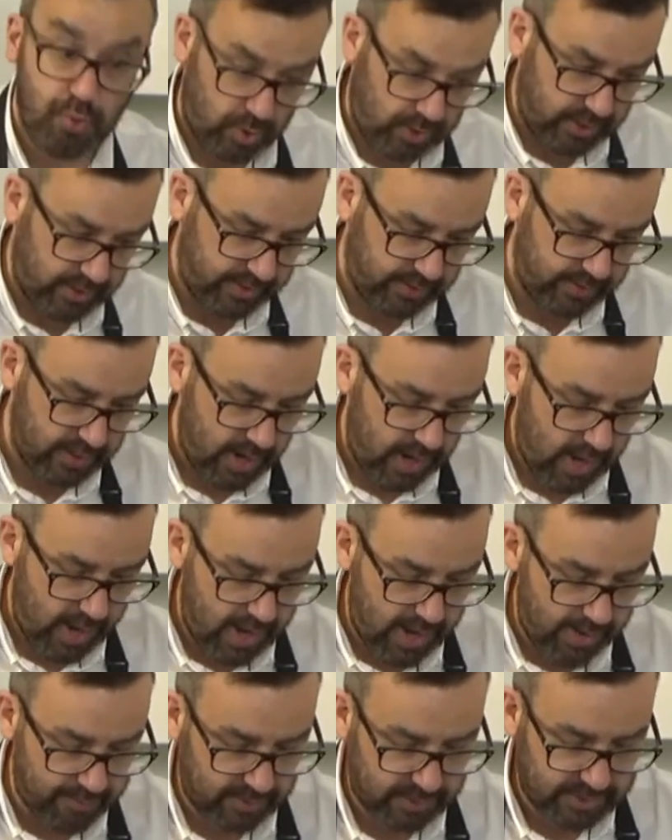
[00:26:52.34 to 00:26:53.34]
can
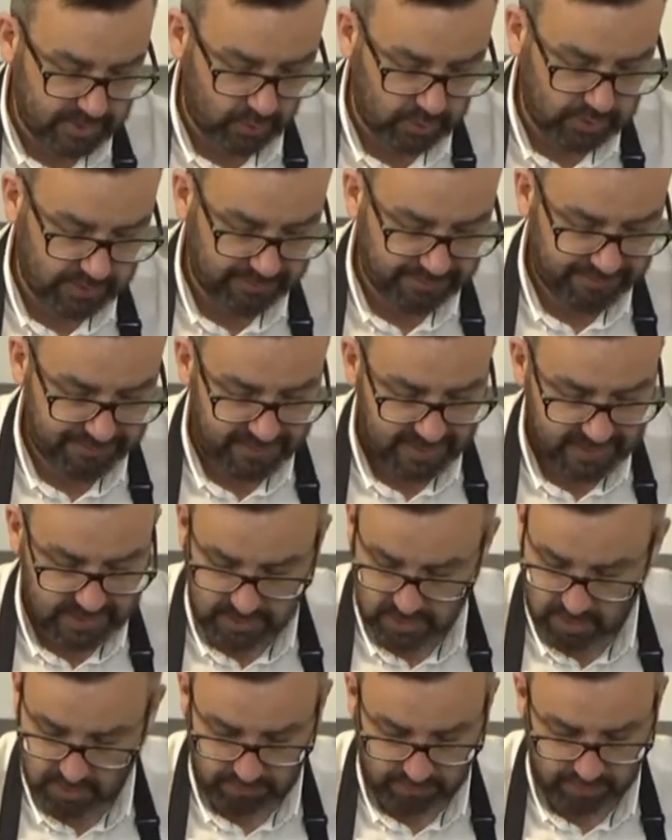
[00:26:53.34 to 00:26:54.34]
sort of fit
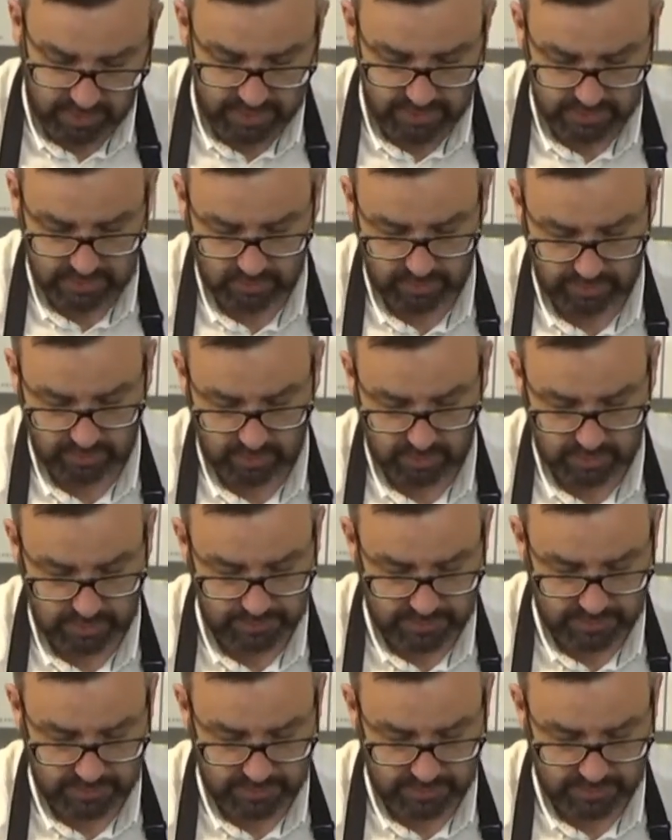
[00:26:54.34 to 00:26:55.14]
on, right? So I've got some